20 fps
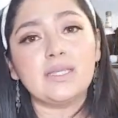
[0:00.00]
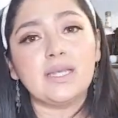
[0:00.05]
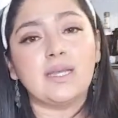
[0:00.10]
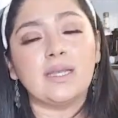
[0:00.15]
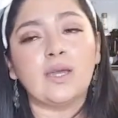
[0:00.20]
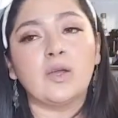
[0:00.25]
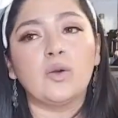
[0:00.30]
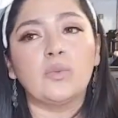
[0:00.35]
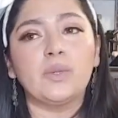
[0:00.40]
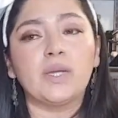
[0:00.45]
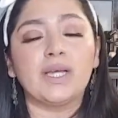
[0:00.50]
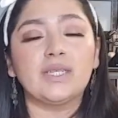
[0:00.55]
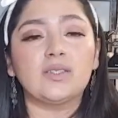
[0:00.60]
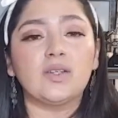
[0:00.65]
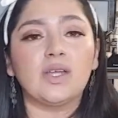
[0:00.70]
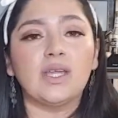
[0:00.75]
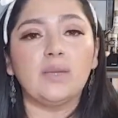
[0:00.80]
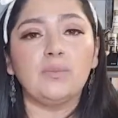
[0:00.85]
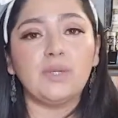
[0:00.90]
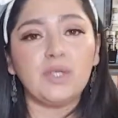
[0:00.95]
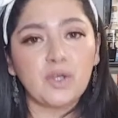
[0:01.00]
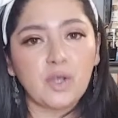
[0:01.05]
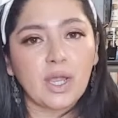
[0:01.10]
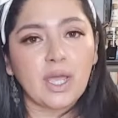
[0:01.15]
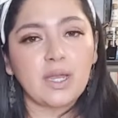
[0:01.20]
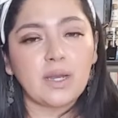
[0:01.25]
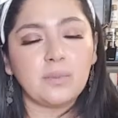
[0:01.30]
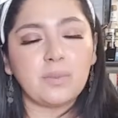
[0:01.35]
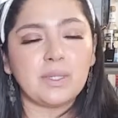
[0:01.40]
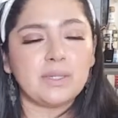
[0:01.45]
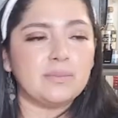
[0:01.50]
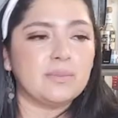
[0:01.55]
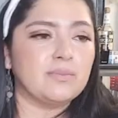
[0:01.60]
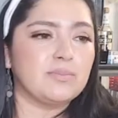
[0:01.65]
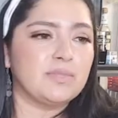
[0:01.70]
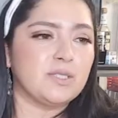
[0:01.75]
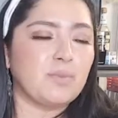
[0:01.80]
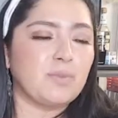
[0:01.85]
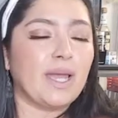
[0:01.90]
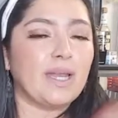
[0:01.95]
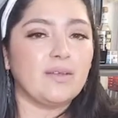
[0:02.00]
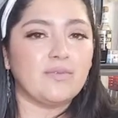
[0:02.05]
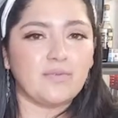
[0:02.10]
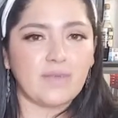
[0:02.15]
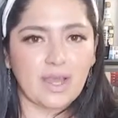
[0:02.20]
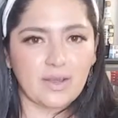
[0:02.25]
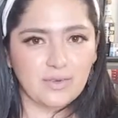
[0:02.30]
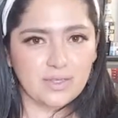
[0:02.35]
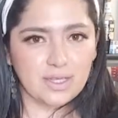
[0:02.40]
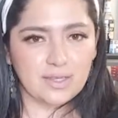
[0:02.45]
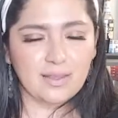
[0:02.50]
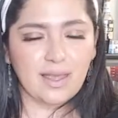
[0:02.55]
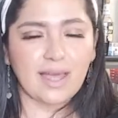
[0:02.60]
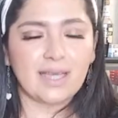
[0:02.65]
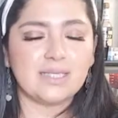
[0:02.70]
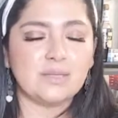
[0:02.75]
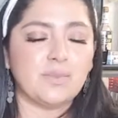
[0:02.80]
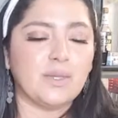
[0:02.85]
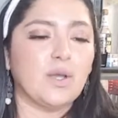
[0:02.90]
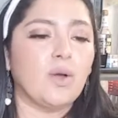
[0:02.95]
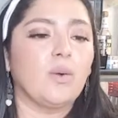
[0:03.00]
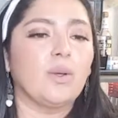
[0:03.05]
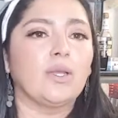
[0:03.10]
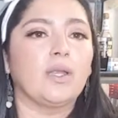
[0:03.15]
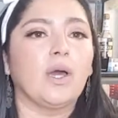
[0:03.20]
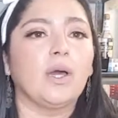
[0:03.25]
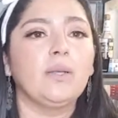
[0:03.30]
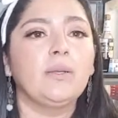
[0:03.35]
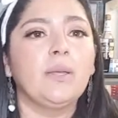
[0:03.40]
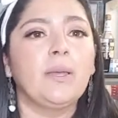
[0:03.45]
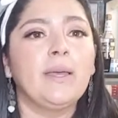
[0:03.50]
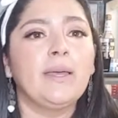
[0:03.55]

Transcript: and I hope you guys are keeping your head up in spite of everything that has been going on.